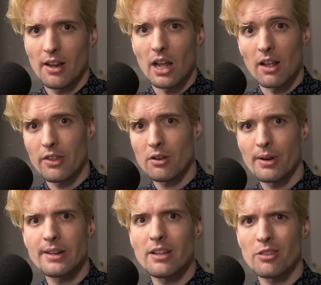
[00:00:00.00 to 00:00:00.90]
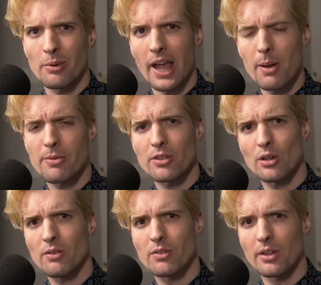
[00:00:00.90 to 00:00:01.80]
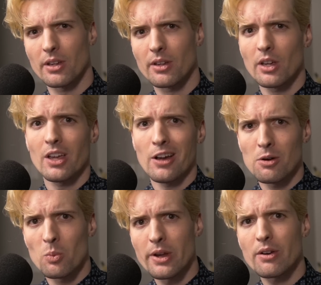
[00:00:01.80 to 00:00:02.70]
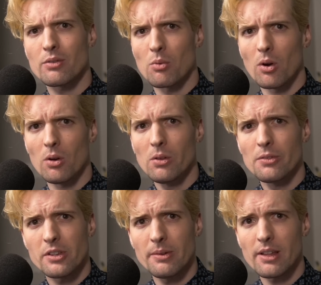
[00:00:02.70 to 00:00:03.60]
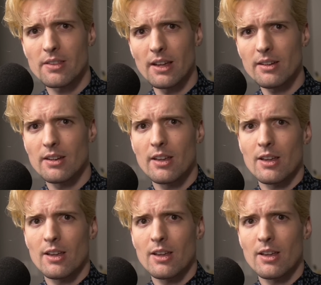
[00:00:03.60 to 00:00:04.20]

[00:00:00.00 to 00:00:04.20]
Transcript: I think create-t three app serves a, a weird role to an extent,